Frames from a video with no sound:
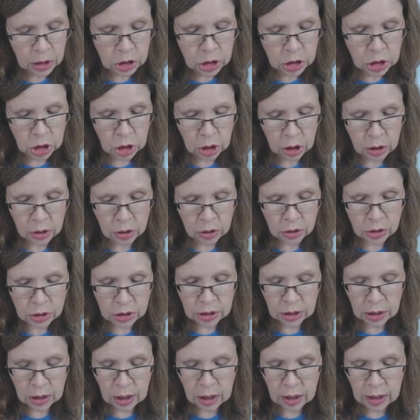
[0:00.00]
Charles
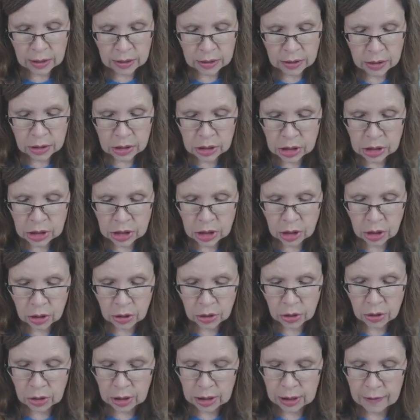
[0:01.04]
Laughton
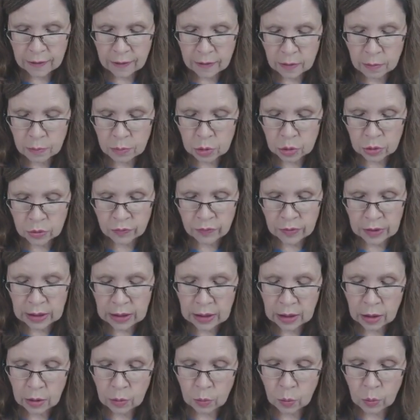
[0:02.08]
starred in the
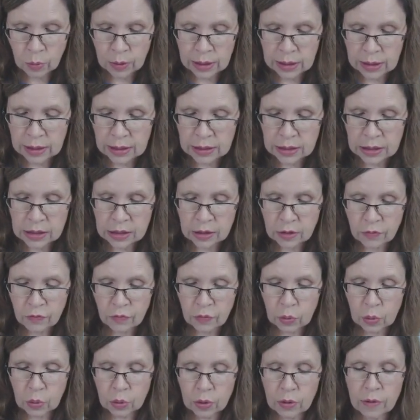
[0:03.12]
movie Witness
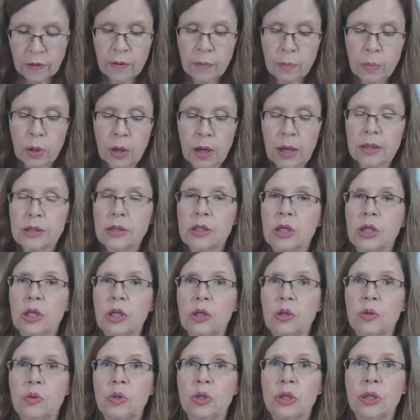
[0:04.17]
for the
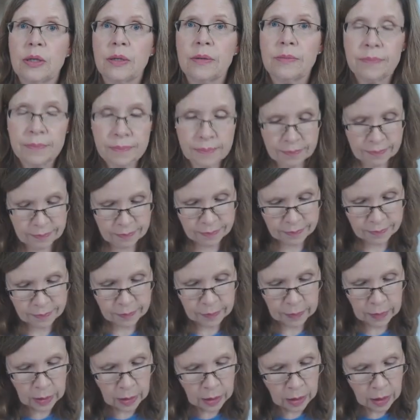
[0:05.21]
Prosecution.
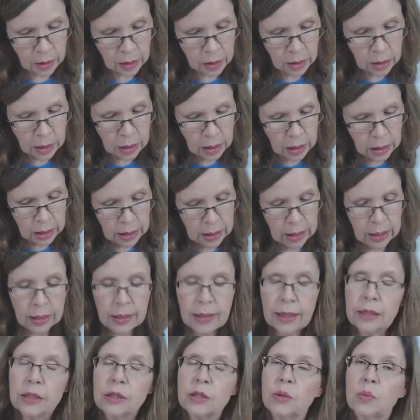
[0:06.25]

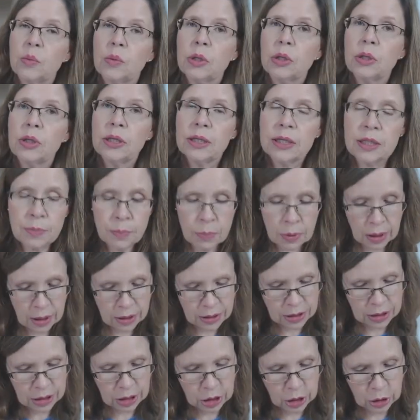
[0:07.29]
Next word is
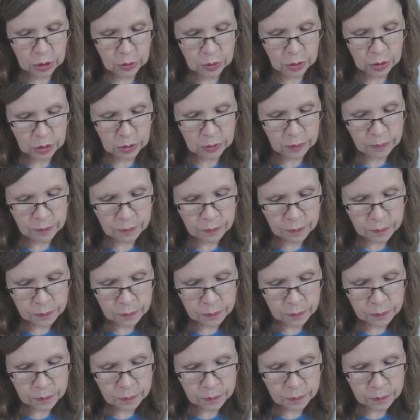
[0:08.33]
prosecutor.